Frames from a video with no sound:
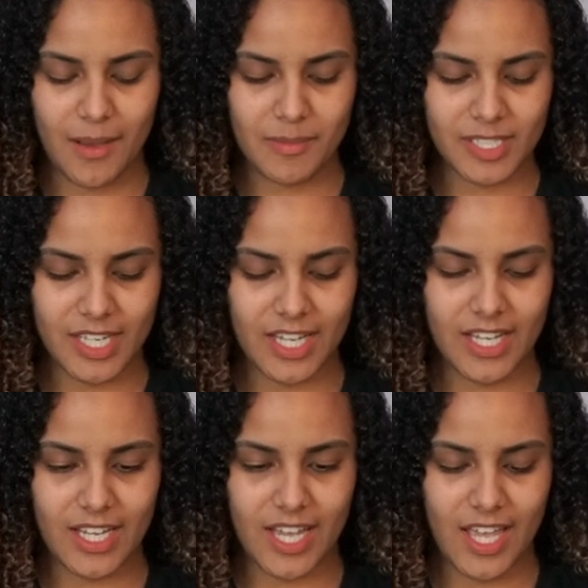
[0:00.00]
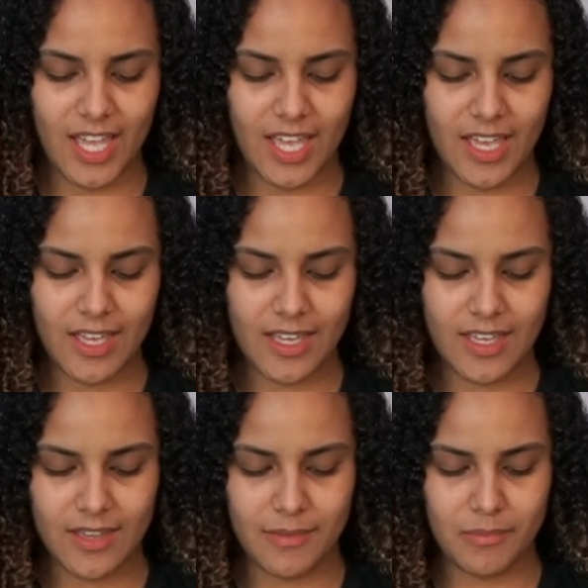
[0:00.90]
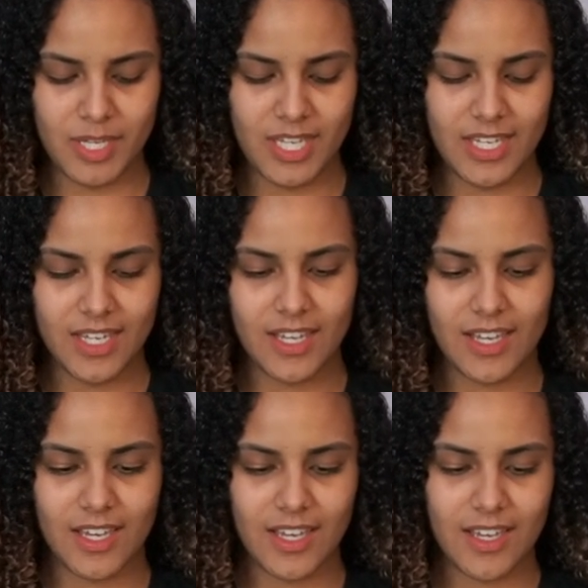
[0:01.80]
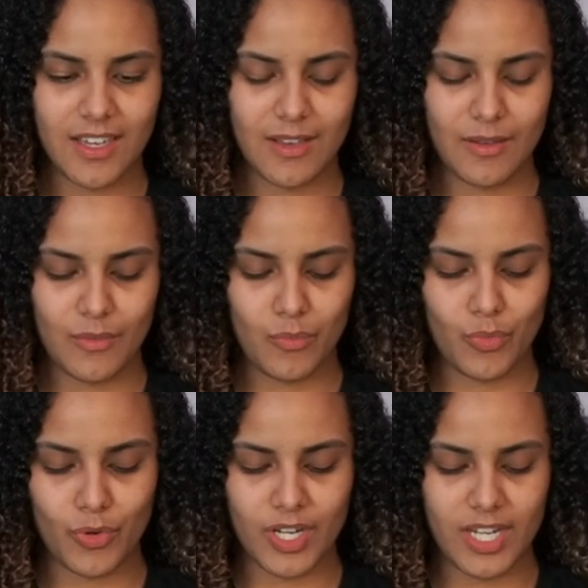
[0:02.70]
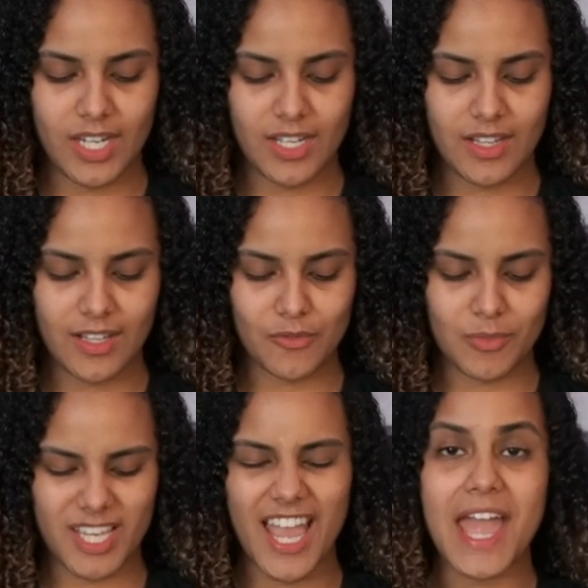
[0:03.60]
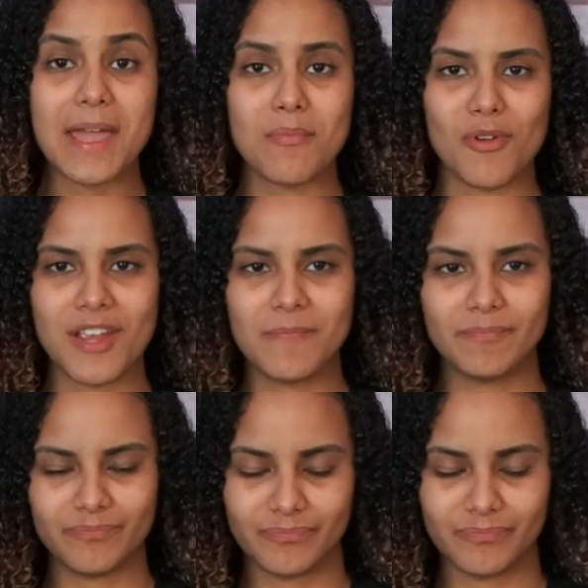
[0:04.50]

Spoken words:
I'm gonna say hey B Bree. So I'm gonna say hey Bree,